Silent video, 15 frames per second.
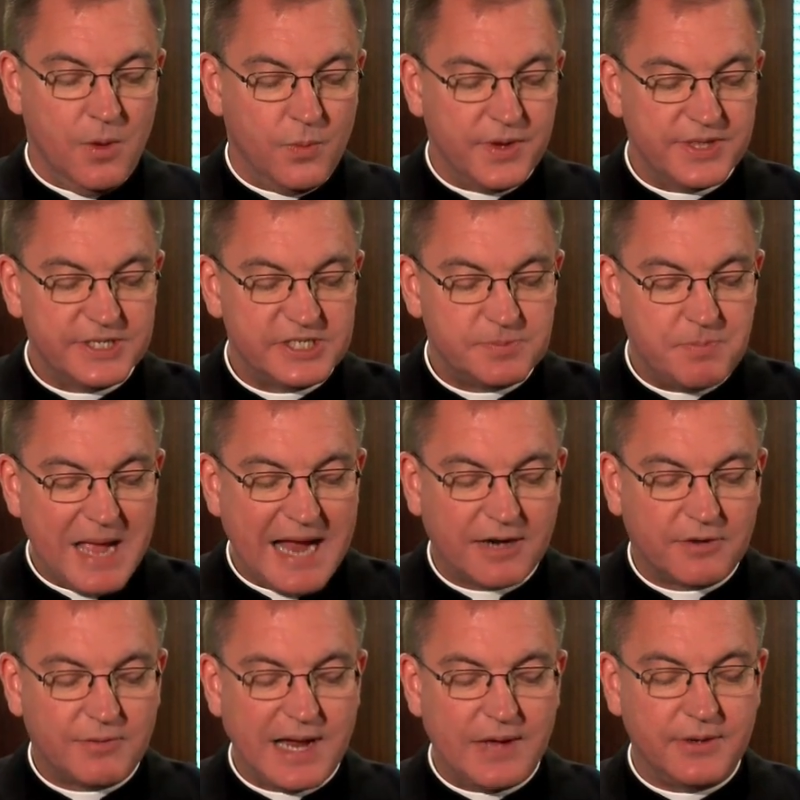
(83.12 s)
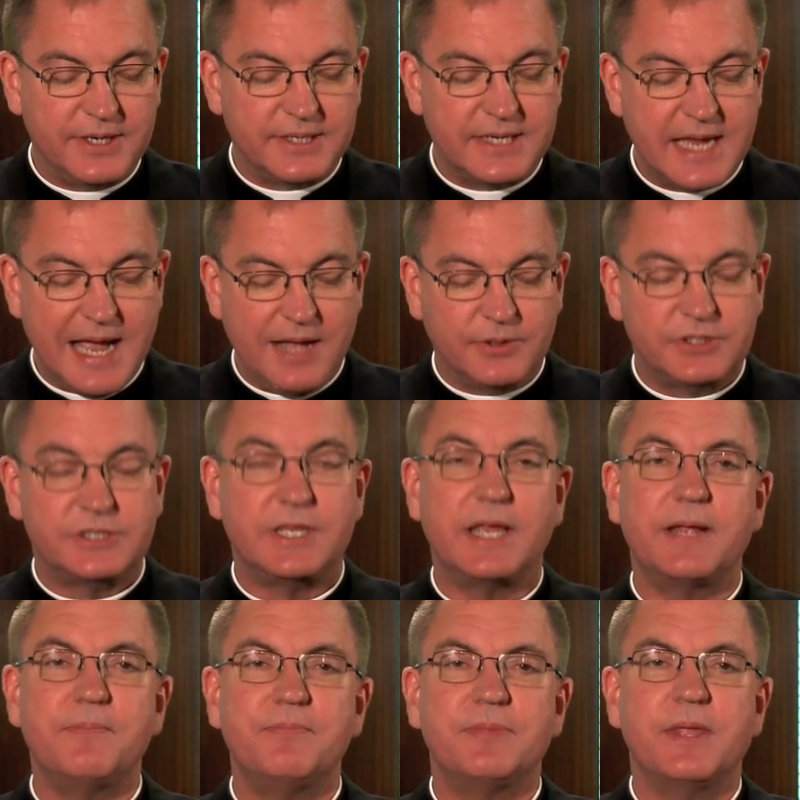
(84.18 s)
With his background in
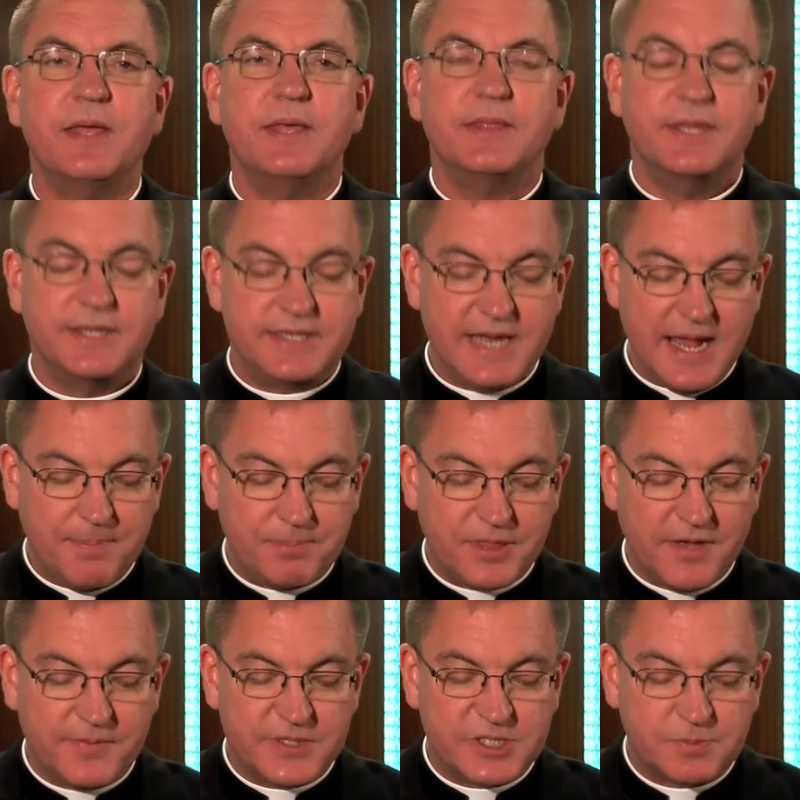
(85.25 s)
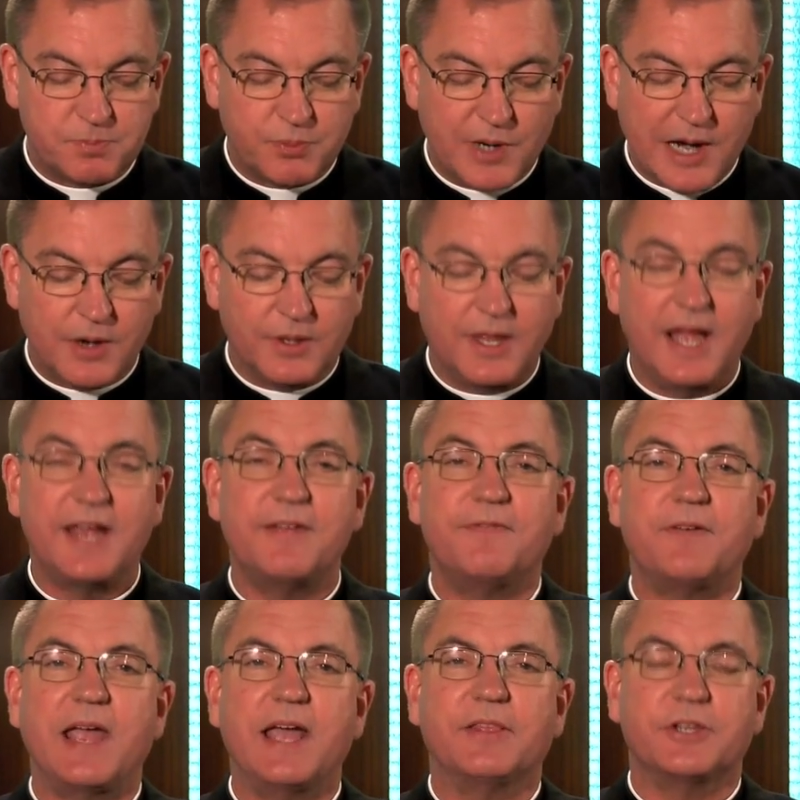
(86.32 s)
counseling, the depth of his prayer
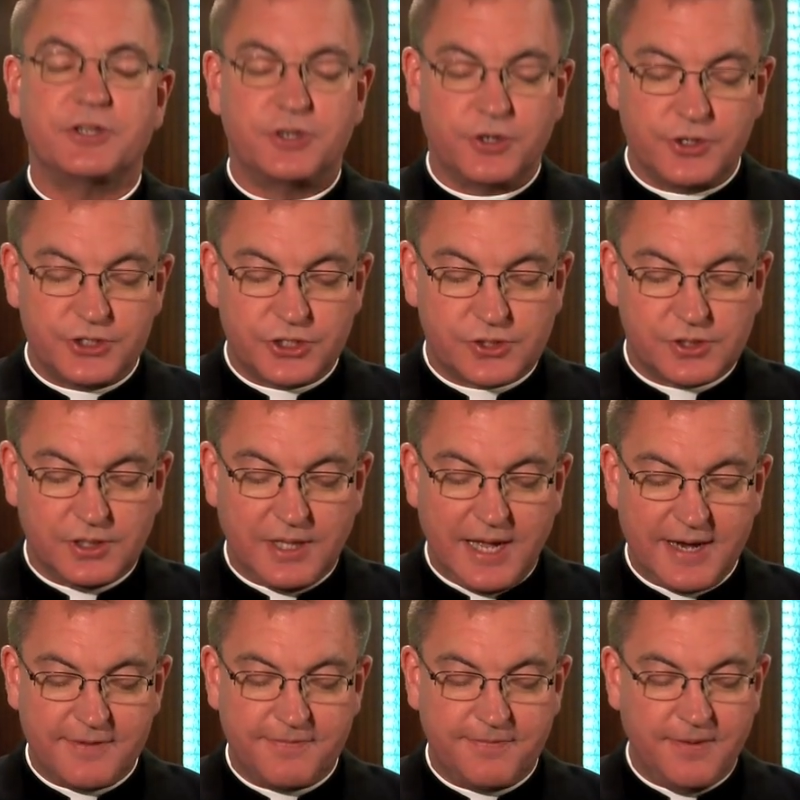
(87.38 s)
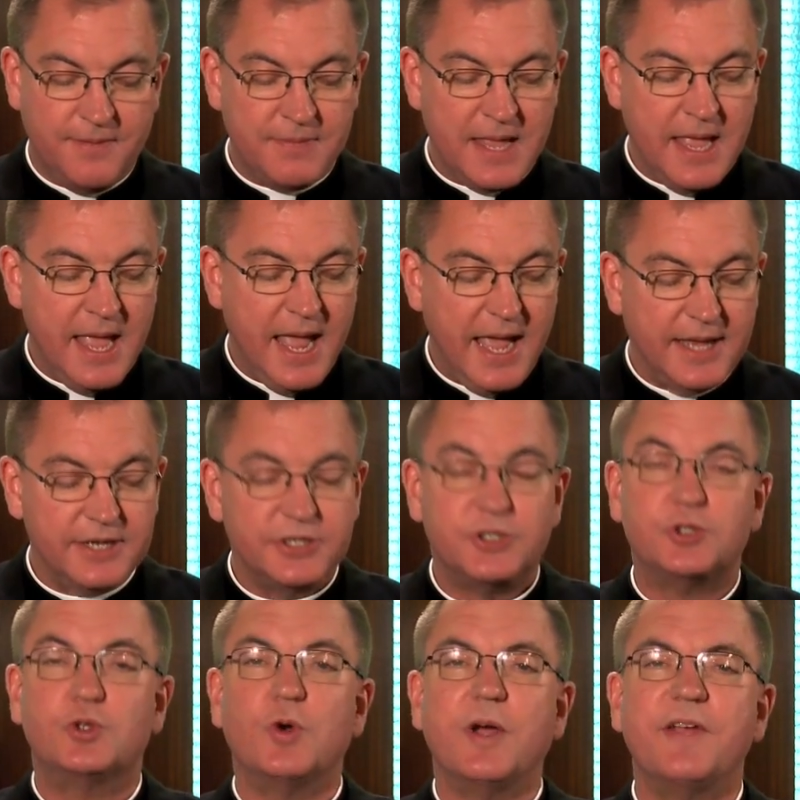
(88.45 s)
life and liturgical life, and his
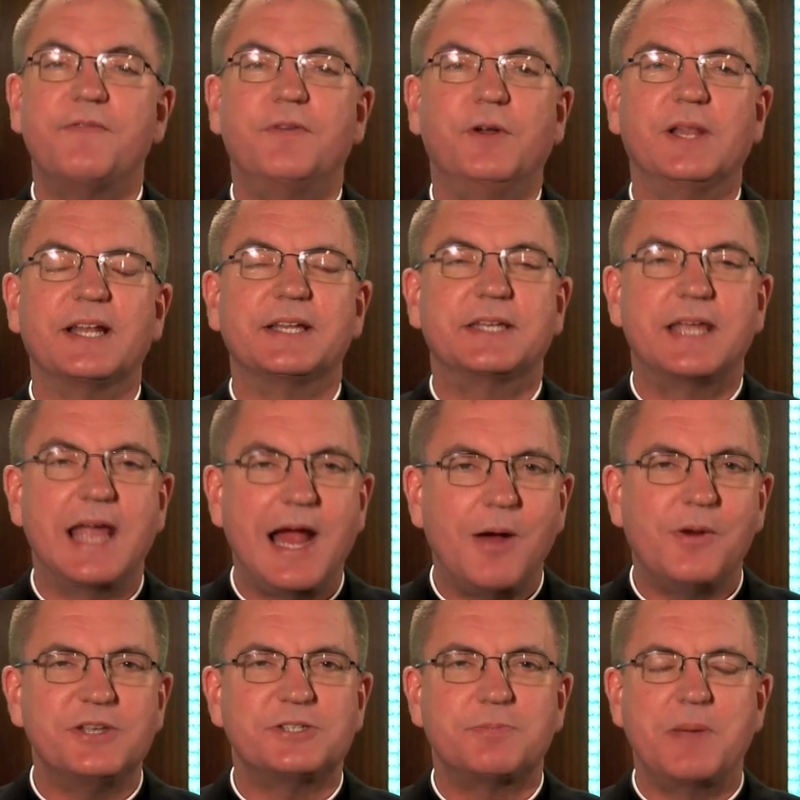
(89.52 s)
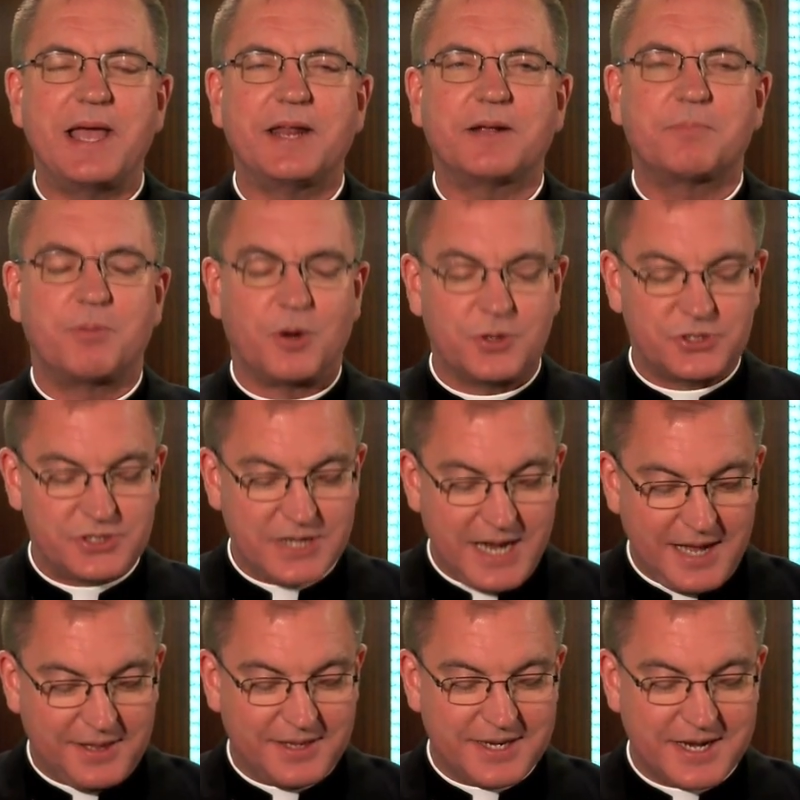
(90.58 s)
joyful and charismatic
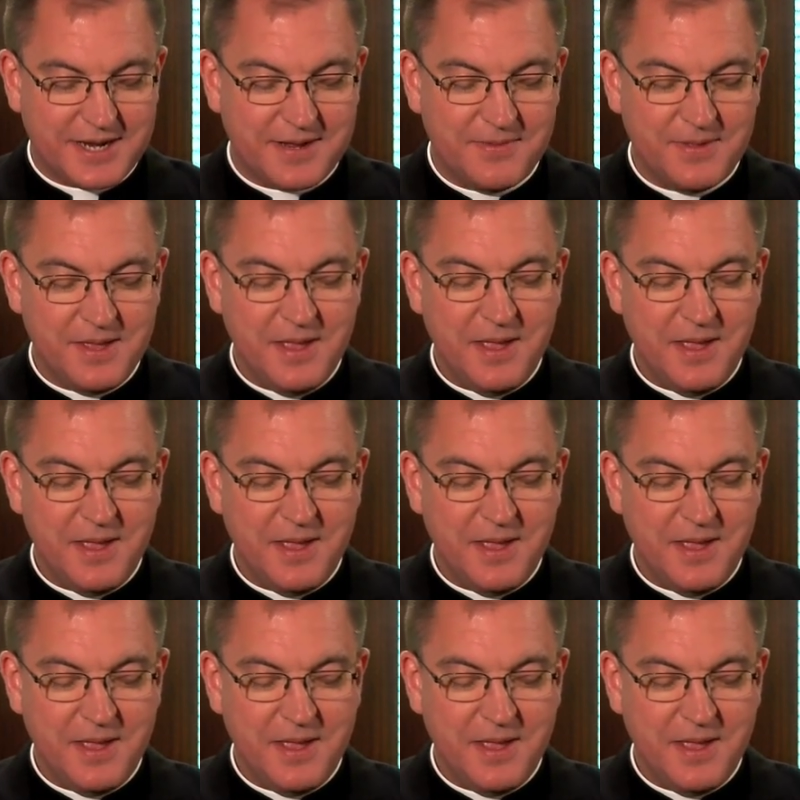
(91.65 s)
personality,